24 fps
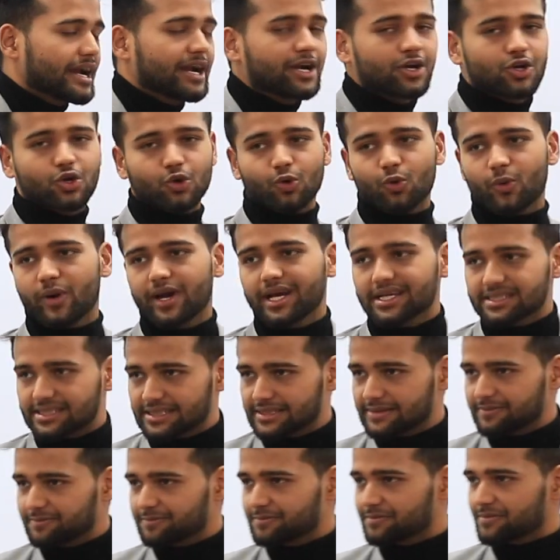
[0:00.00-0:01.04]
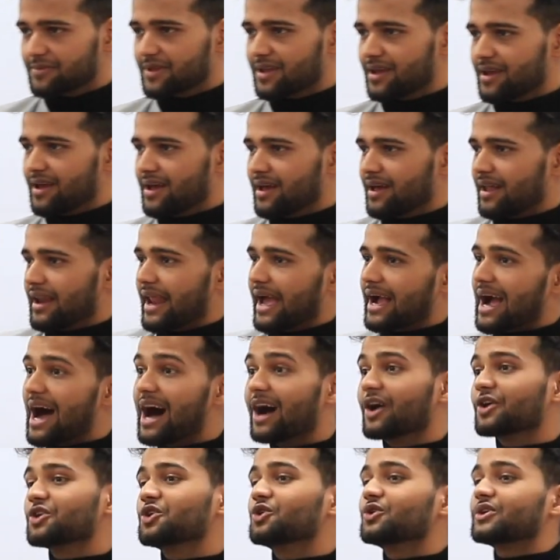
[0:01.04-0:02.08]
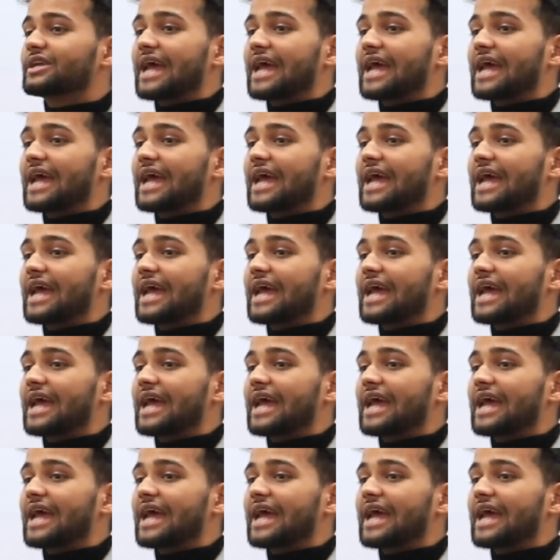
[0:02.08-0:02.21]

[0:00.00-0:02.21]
in two ways like how you